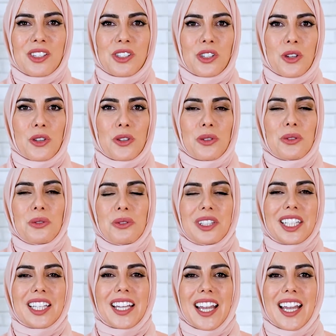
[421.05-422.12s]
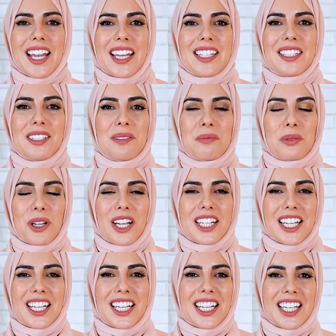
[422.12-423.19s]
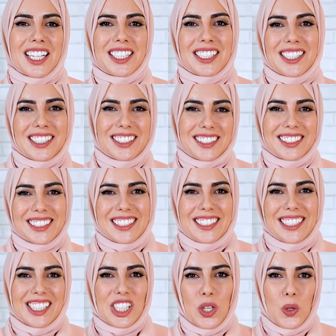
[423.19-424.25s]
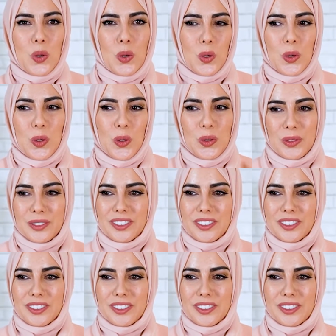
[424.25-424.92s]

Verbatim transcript: show you the end product. Go.